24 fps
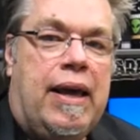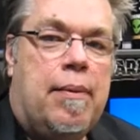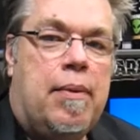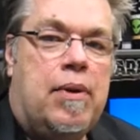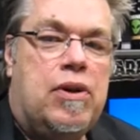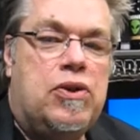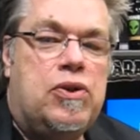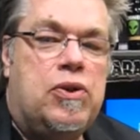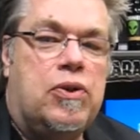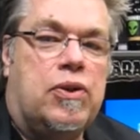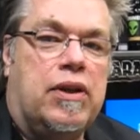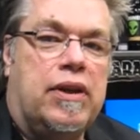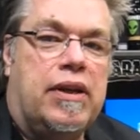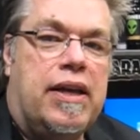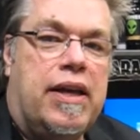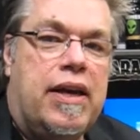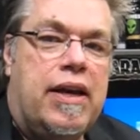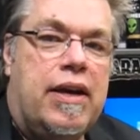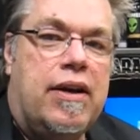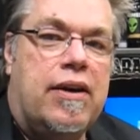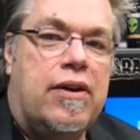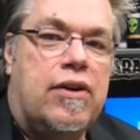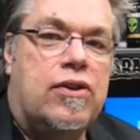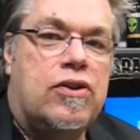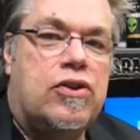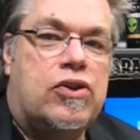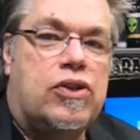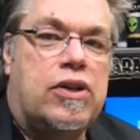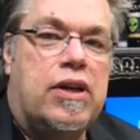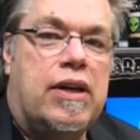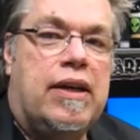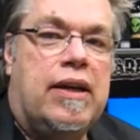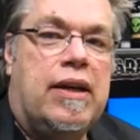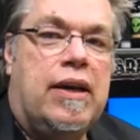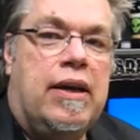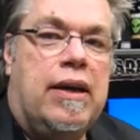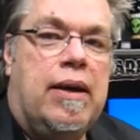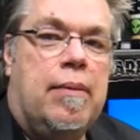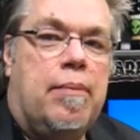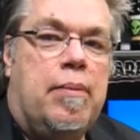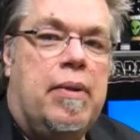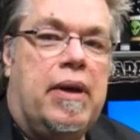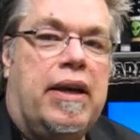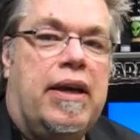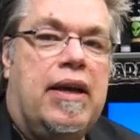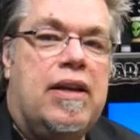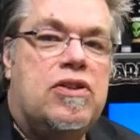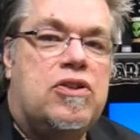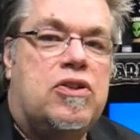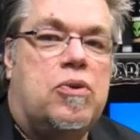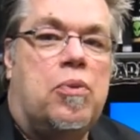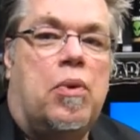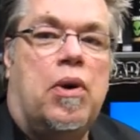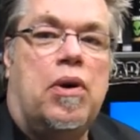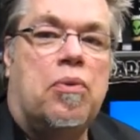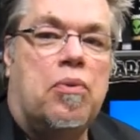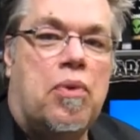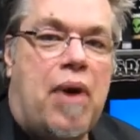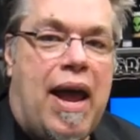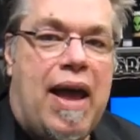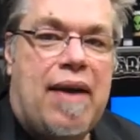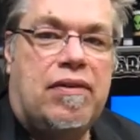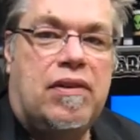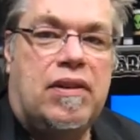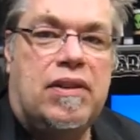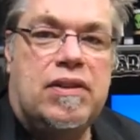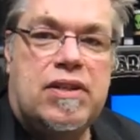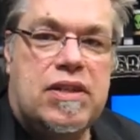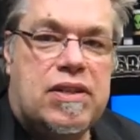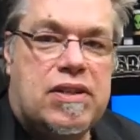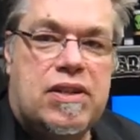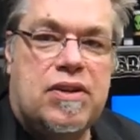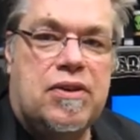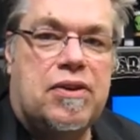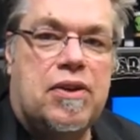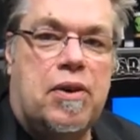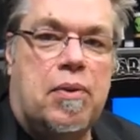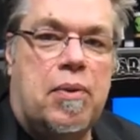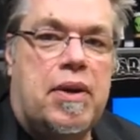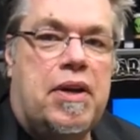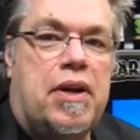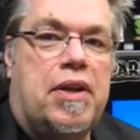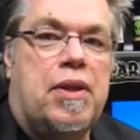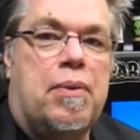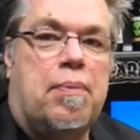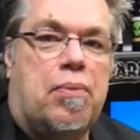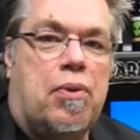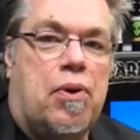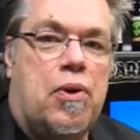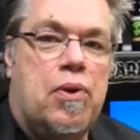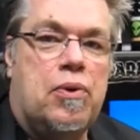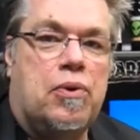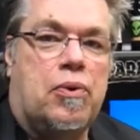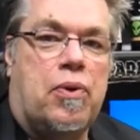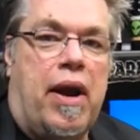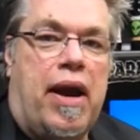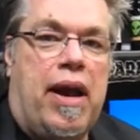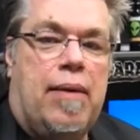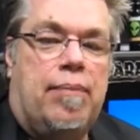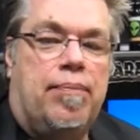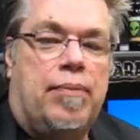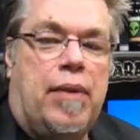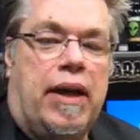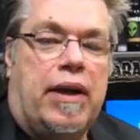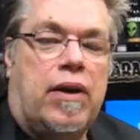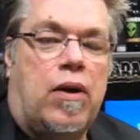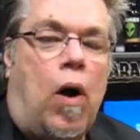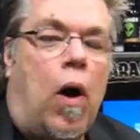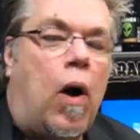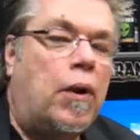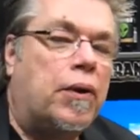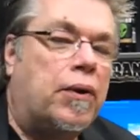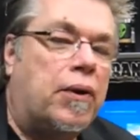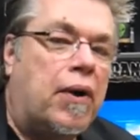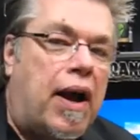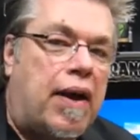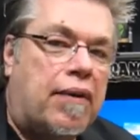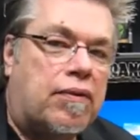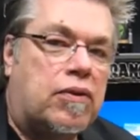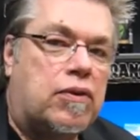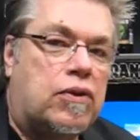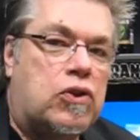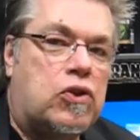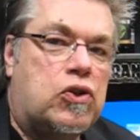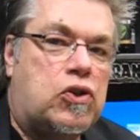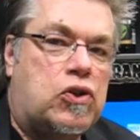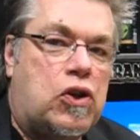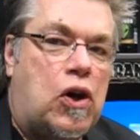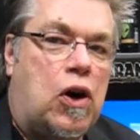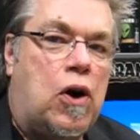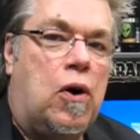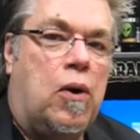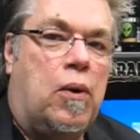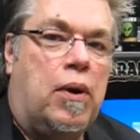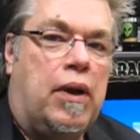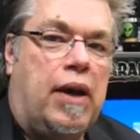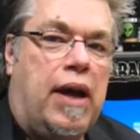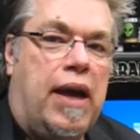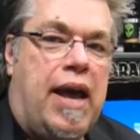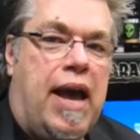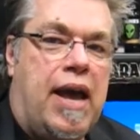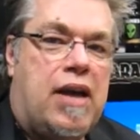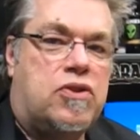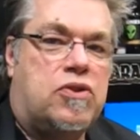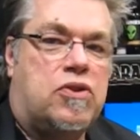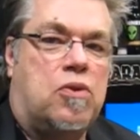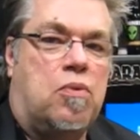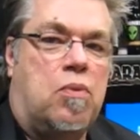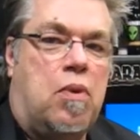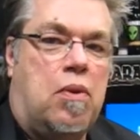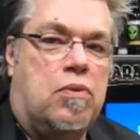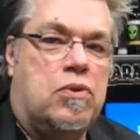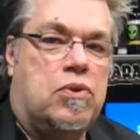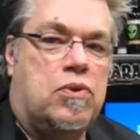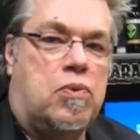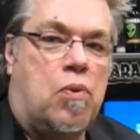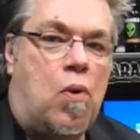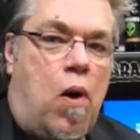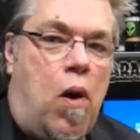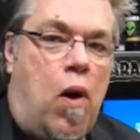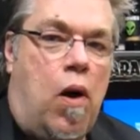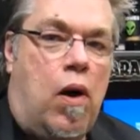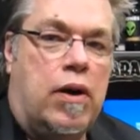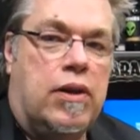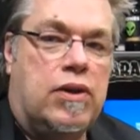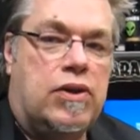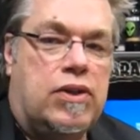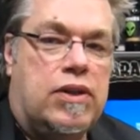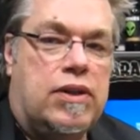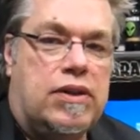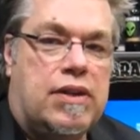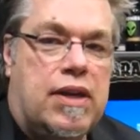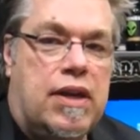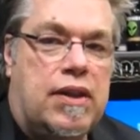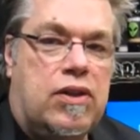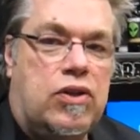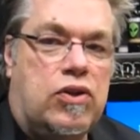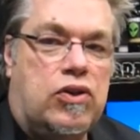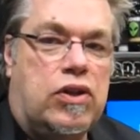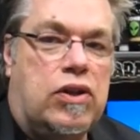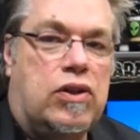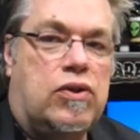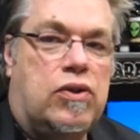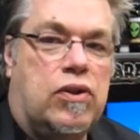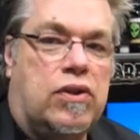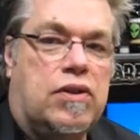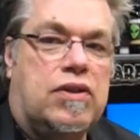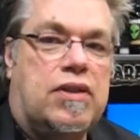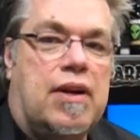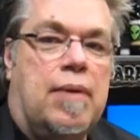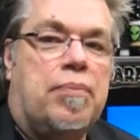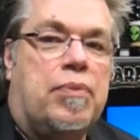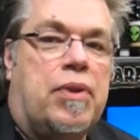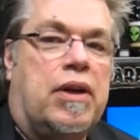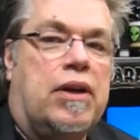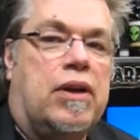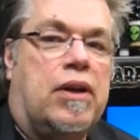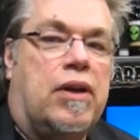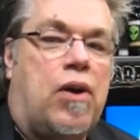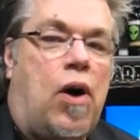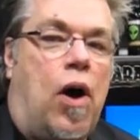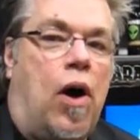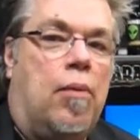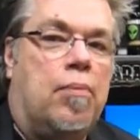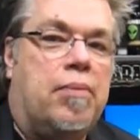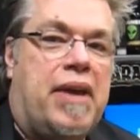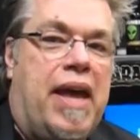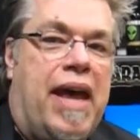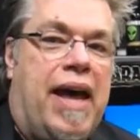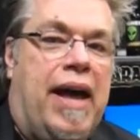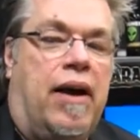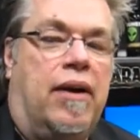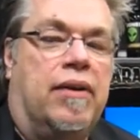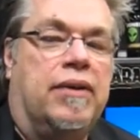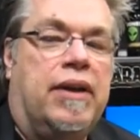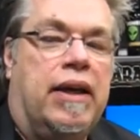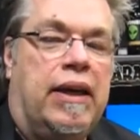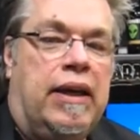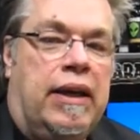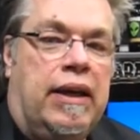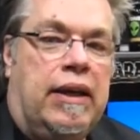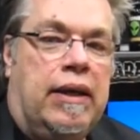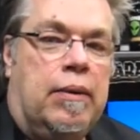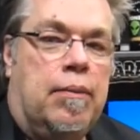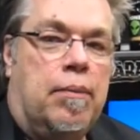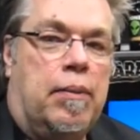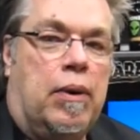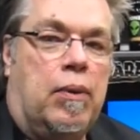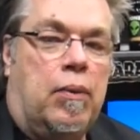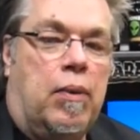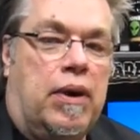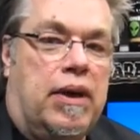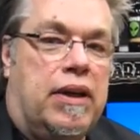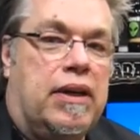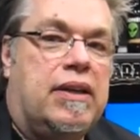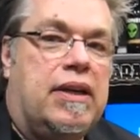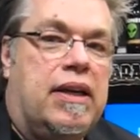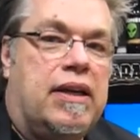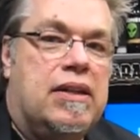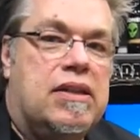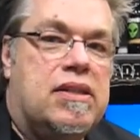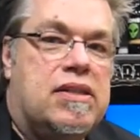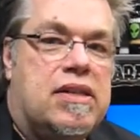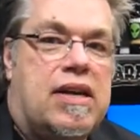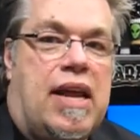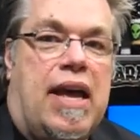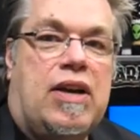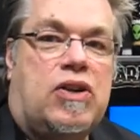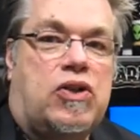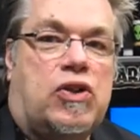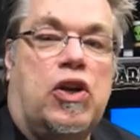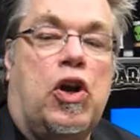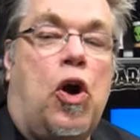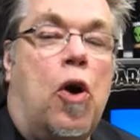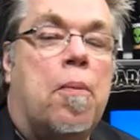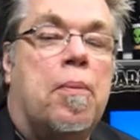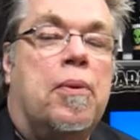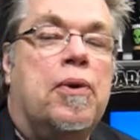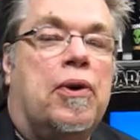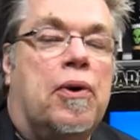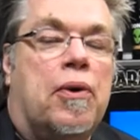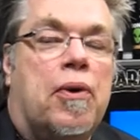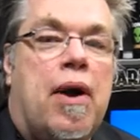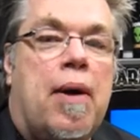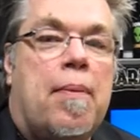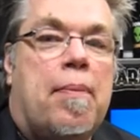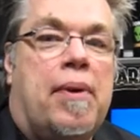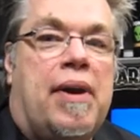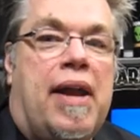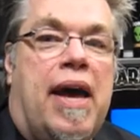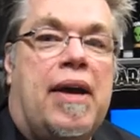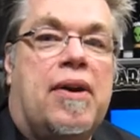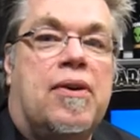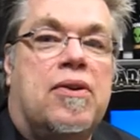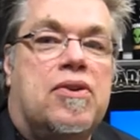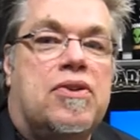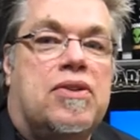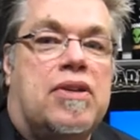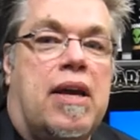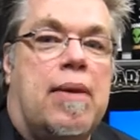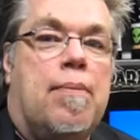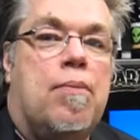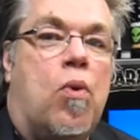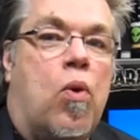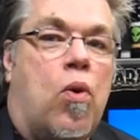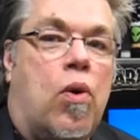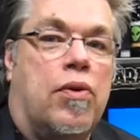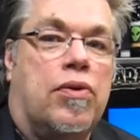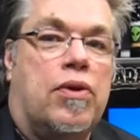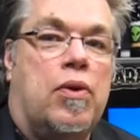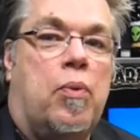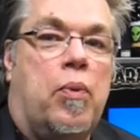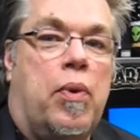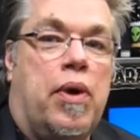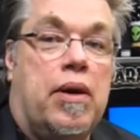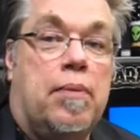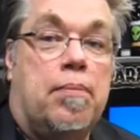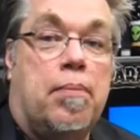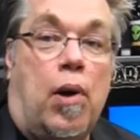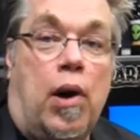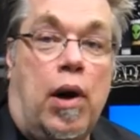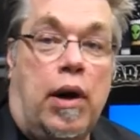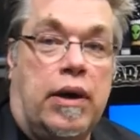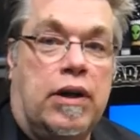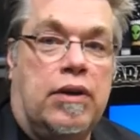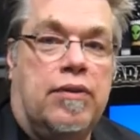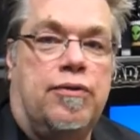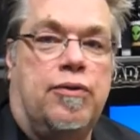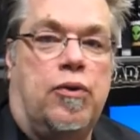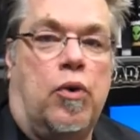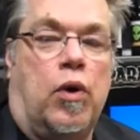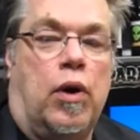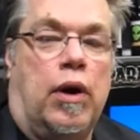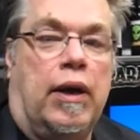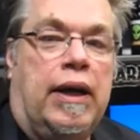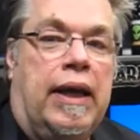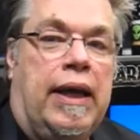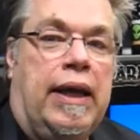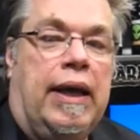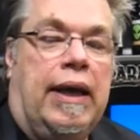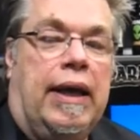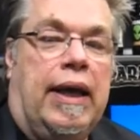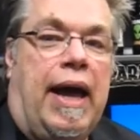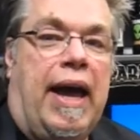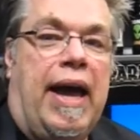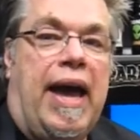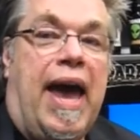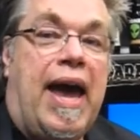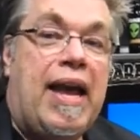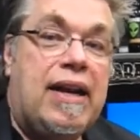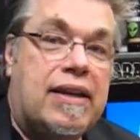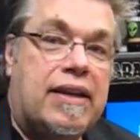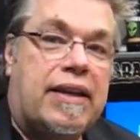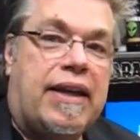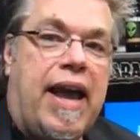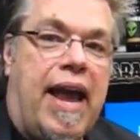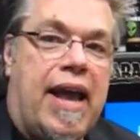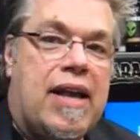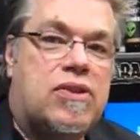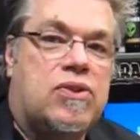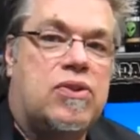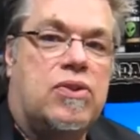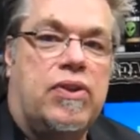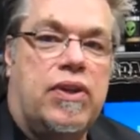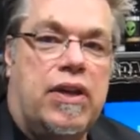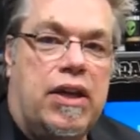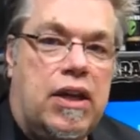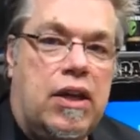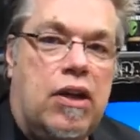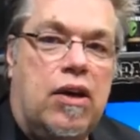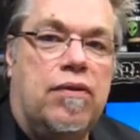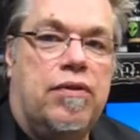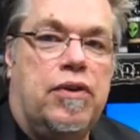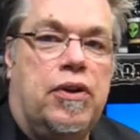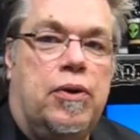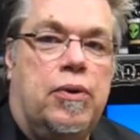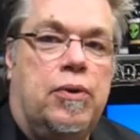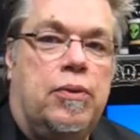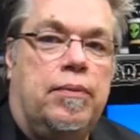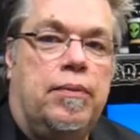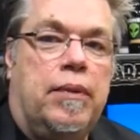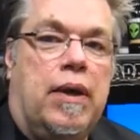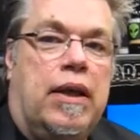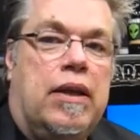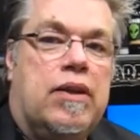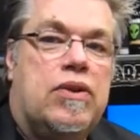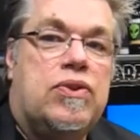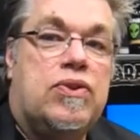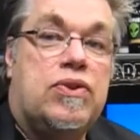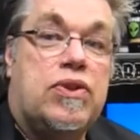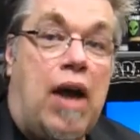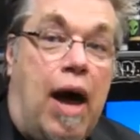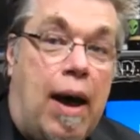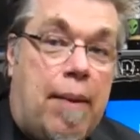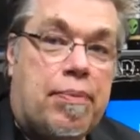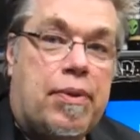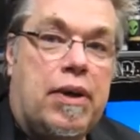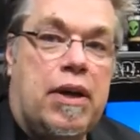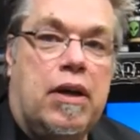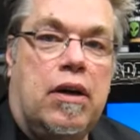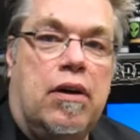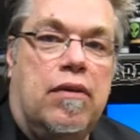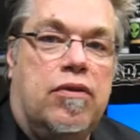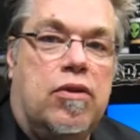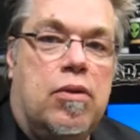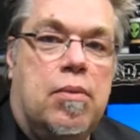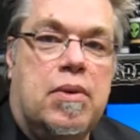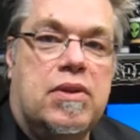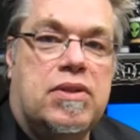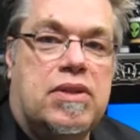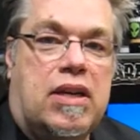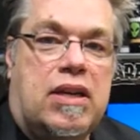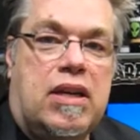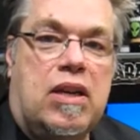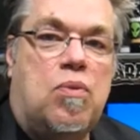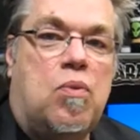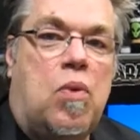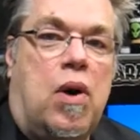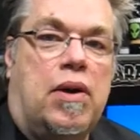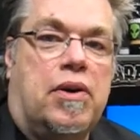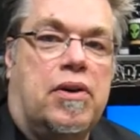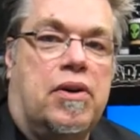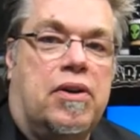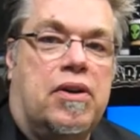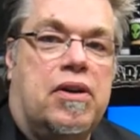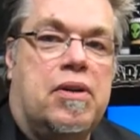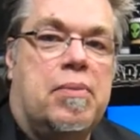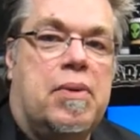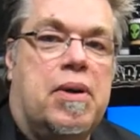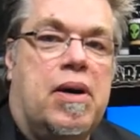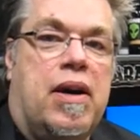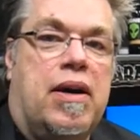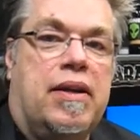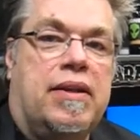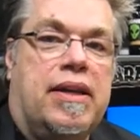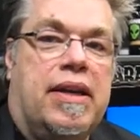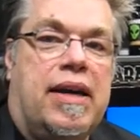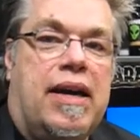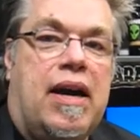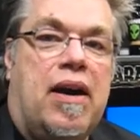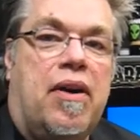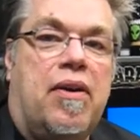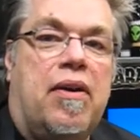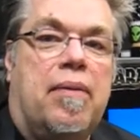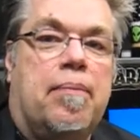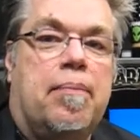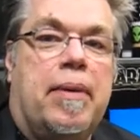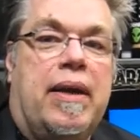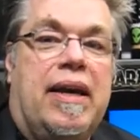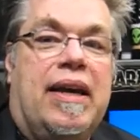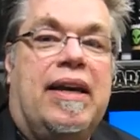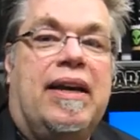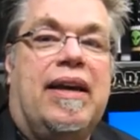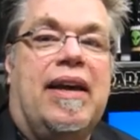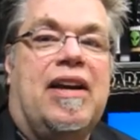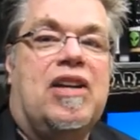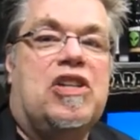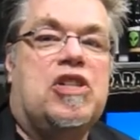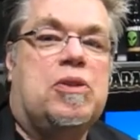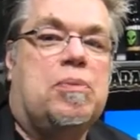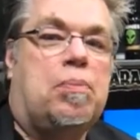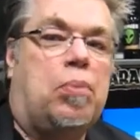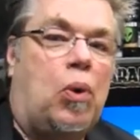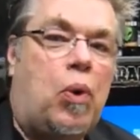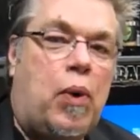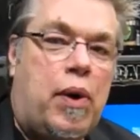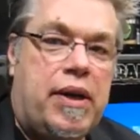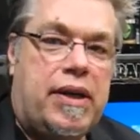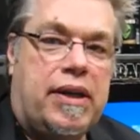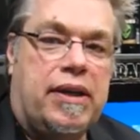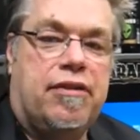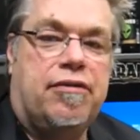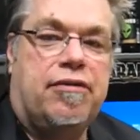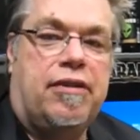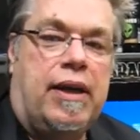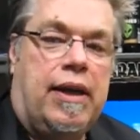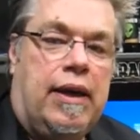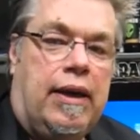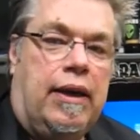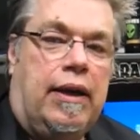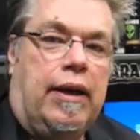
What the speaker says: But as you can hear, she begins to unravel and deteriorate on the program. I called her after the show and I asked her what was wrong, and she said that she took something to calm down, but what it did is it actually opened her up and had her say more than we had bargained for. I had to cancel the interview, stop the interview, because I didn't want her to be on the air being exploitive.